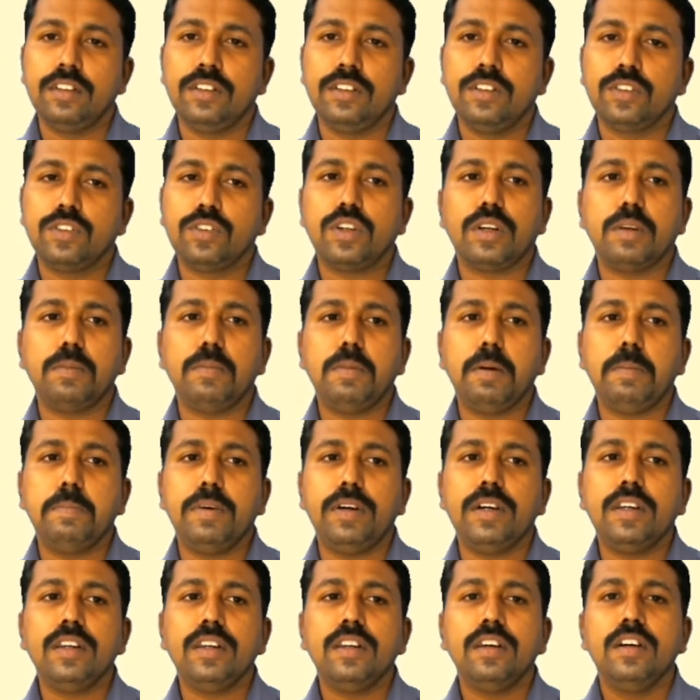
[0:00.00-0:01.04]
So,
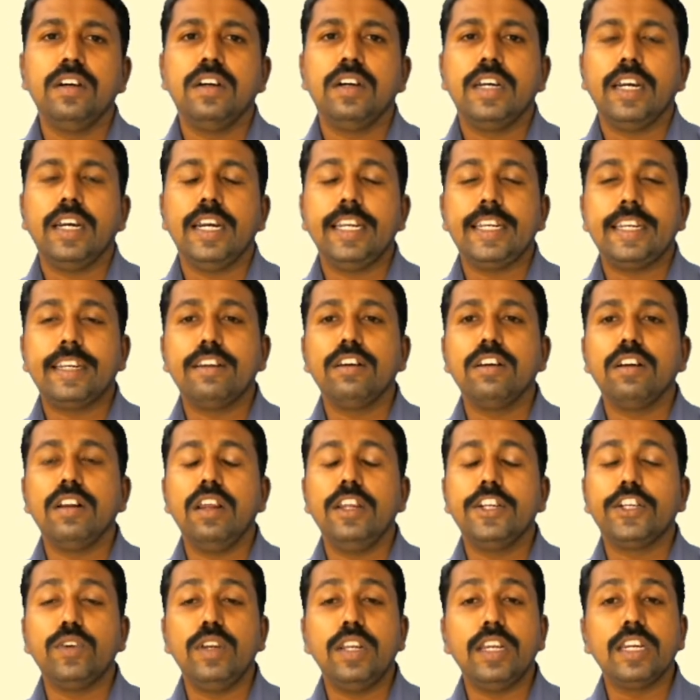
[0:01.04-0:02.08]
remember,
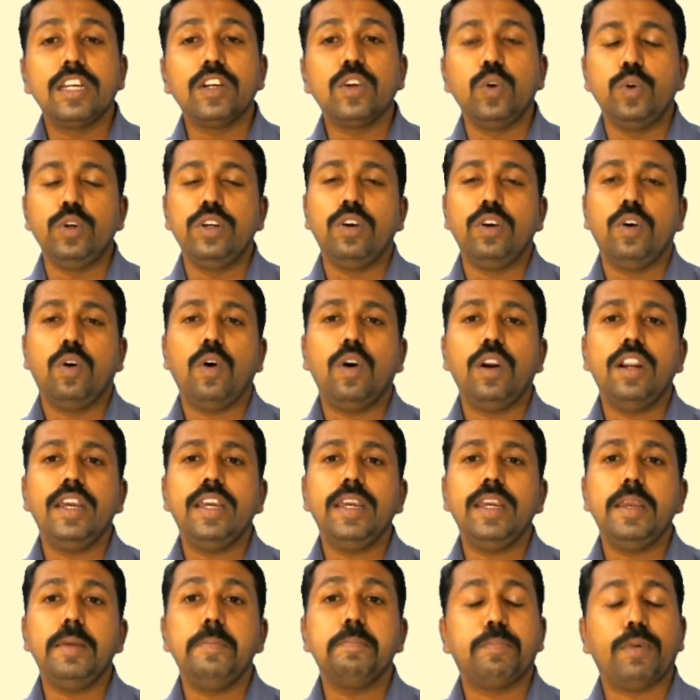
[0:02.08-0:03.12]
it will include
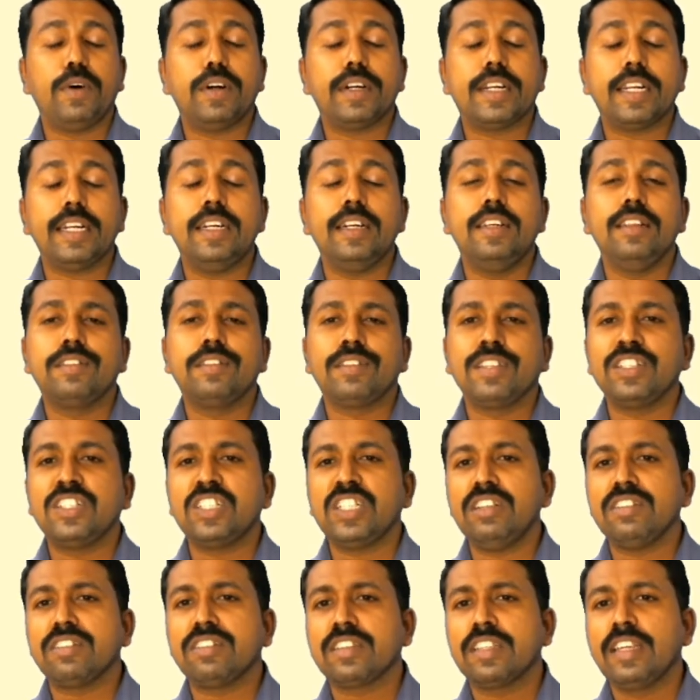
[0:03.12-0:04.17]
only important
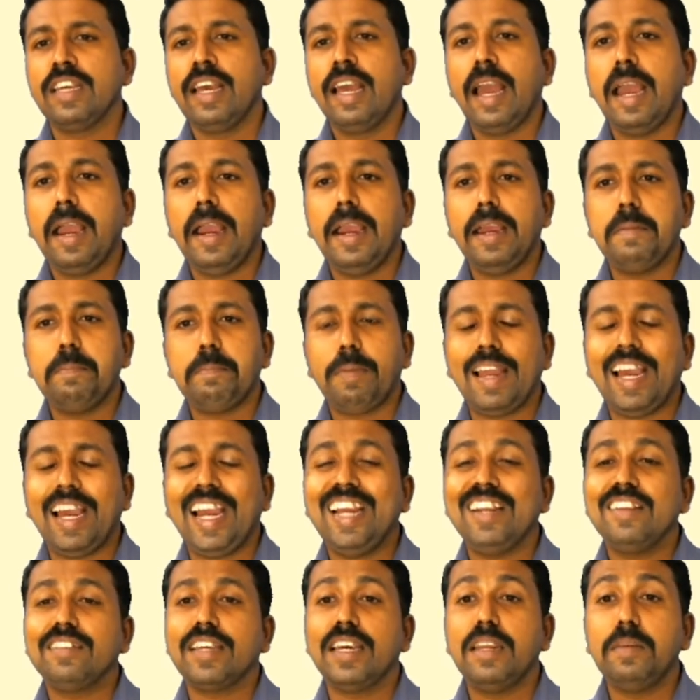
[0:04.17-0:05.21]
decisions and
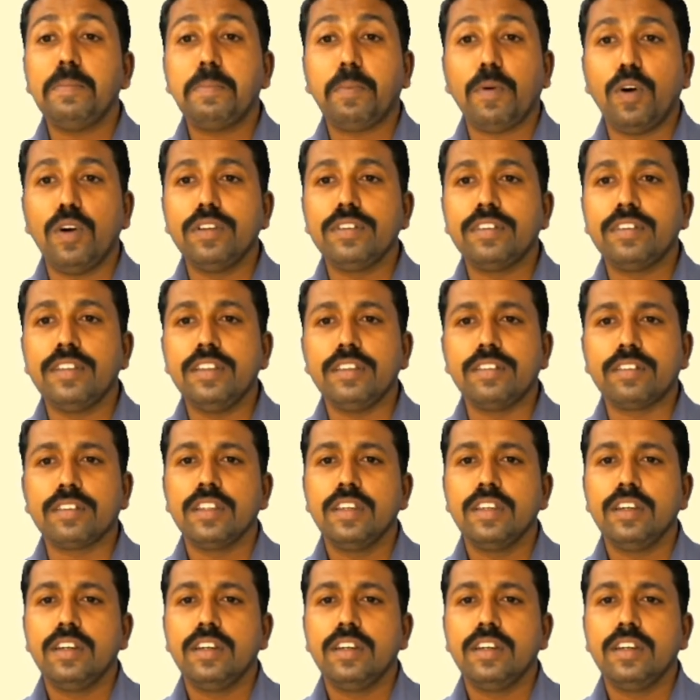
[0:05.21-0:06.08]
plans and policies